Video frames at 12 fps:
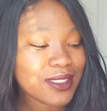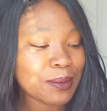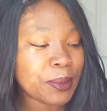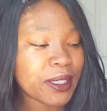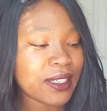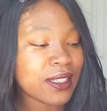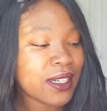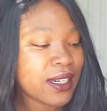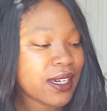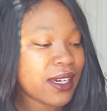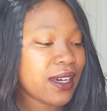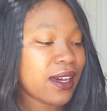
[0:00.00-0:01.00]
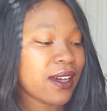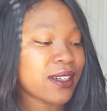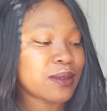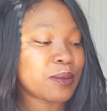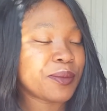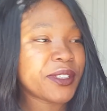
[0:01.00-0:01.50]
But
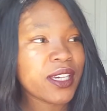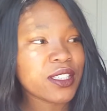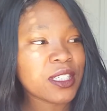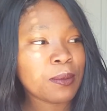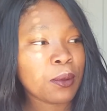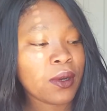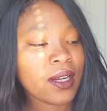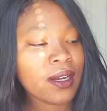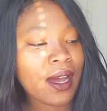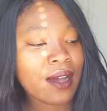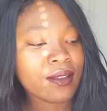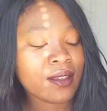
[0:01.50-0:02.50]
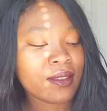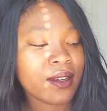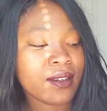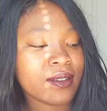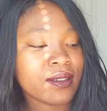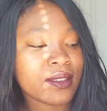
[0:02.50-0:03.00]
yeah, she pointed out that
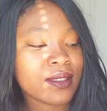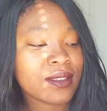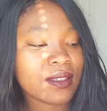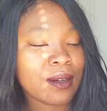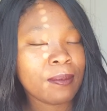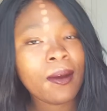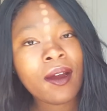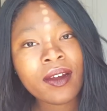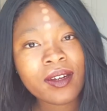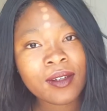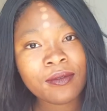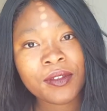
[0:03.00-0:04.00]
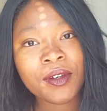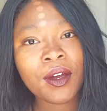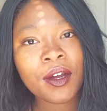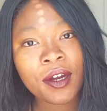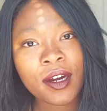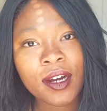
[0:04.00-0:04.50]
there's a part of the
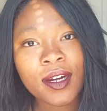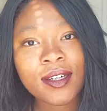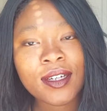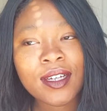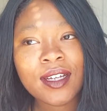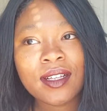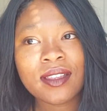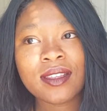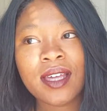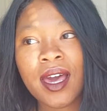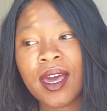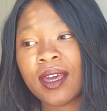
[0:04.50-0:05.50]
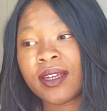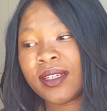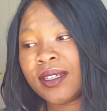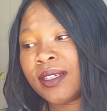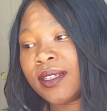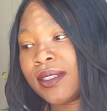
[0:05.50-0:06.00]
heart that
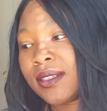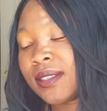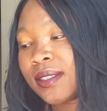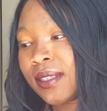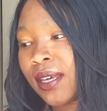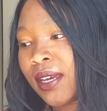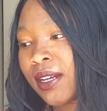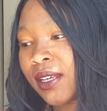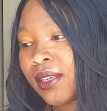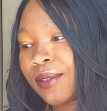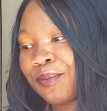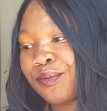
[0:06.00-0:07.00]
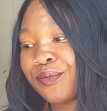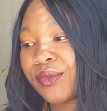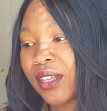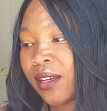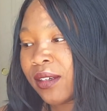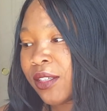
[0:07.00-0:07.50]
is kind
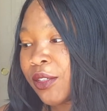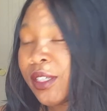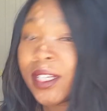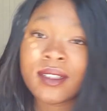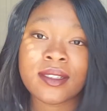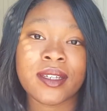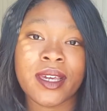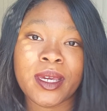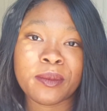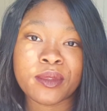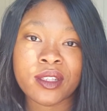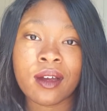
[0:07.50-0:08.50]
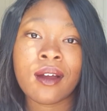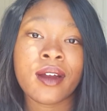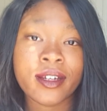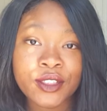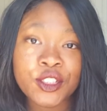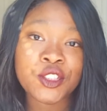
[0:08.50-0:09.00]
of, I don't know, nicknamed the
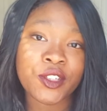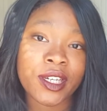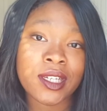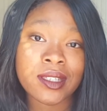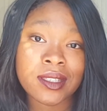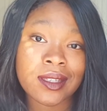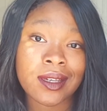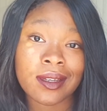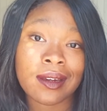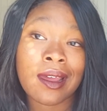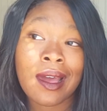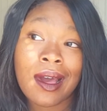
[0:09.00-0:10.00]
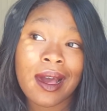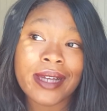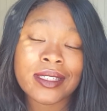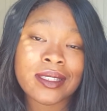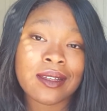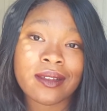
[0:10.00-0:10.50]
heartstrings. And I
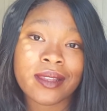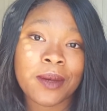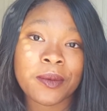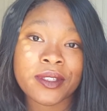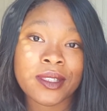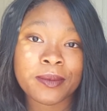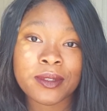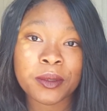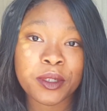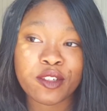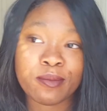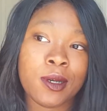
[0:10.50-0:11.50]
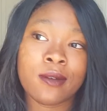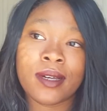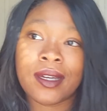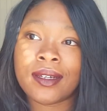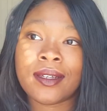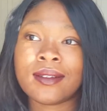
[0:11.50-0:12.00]
just thought that was some sort of
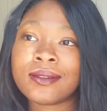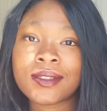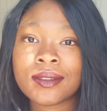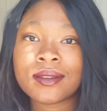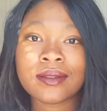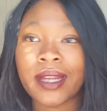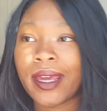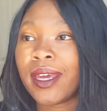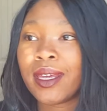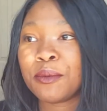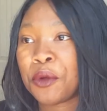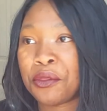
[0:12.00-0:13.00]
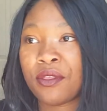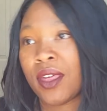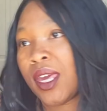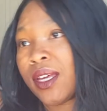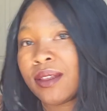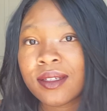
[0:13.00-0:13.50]
poetic name or
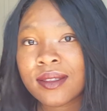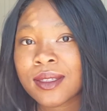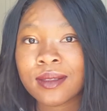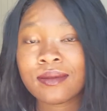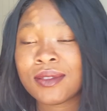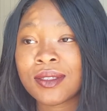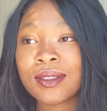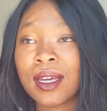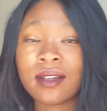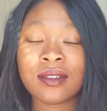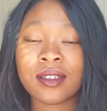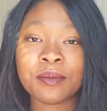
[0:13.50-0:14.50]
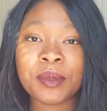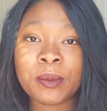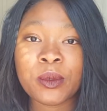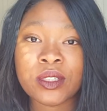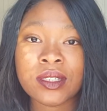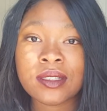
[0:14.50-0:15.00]
thing that's just, I don't know,
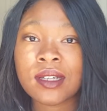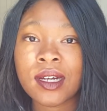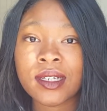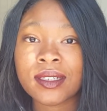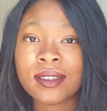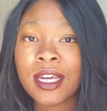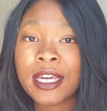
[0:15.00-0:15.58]
people just started